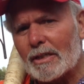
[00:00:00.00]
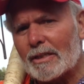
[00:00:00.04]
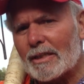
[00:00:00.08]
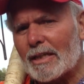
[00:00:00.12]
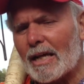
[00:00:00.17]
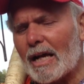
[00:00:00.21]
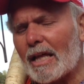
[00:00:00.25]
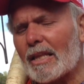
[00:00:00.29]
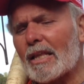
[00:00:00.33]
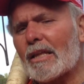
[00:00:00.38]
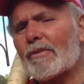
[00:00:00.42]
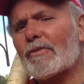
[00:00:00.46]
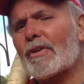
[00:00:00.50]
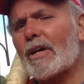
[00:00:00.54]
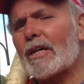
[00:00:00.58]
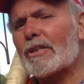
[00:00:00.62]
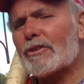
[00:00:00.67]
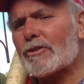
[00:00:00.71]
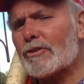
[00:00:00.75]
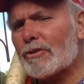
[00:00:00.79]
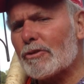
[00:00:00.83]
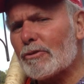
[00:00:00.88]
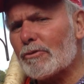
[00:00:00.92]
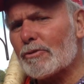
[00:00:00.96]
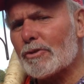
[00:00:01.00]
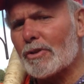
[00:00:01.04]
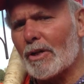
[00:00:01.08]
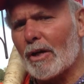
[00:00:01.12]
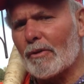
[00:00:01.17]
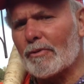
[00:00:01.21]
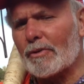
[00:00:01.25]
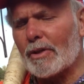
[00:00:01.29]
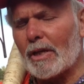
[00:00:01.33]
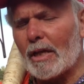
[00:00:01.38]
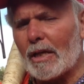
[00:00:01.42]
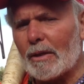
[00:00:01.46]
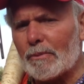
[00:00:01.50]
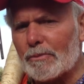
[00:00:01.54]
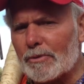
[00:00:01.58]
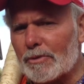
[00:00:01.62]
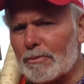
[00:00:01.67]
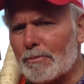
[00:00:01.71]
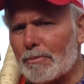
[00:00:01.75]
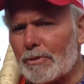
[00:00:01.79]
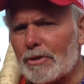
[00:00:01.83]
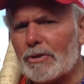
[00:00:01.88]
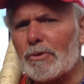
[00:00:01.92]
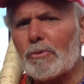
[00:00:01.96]
Now they've got two tough games,
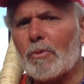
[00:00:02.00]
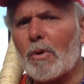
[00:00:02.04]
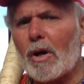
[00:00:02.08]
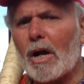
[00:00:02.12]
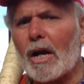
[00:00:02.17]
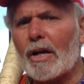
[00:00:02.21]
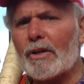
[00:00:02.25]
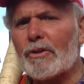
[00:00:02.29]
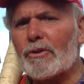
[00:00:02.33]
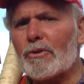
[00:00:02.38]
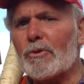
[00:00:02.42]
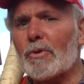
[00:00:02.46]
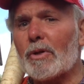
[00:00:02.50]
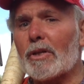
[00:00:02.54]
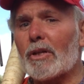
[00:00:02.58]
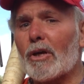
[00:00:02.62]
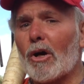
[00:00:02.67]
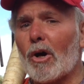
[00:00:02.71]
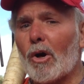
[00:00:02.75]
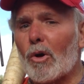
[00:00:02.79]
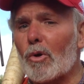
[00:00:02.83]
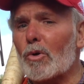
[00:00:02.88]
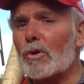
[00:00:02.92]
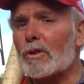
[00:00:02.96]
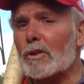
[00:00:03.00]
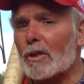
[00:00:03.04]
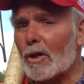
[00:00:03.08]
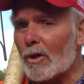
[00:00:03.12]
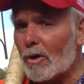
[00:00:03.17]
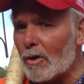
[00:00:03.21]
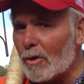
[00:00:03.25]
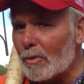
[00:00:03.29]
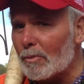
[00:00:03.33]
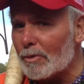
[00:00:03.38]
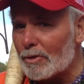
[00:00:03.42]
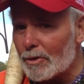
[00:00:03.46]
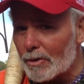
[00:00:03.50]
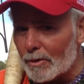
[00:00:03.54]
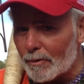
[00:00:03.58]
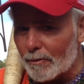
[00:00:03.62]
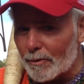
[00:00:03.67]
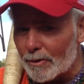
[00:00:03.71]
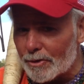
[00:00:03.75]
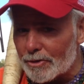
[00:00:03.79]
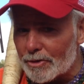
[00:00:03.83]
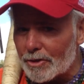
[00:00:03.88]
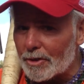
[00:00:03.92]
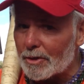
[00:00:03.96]
BYU and Oklahoma
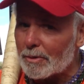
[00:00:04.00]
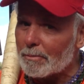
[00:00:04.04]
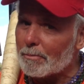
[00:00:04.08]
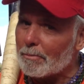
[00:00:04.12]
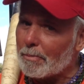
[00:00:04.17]
University.